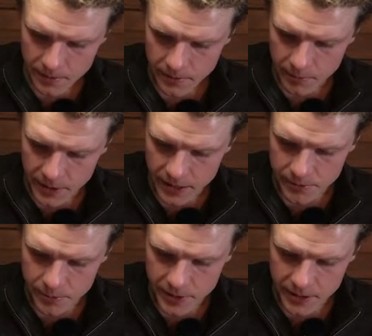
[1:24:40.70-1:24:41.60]
Might have to
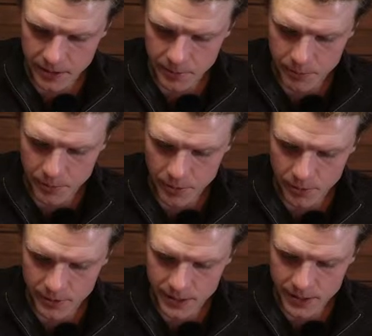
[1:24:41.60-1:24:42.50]
be a little bit
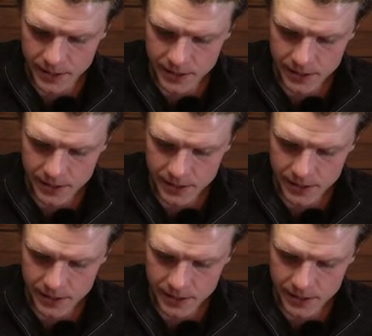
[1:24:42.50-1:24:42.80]
bold here.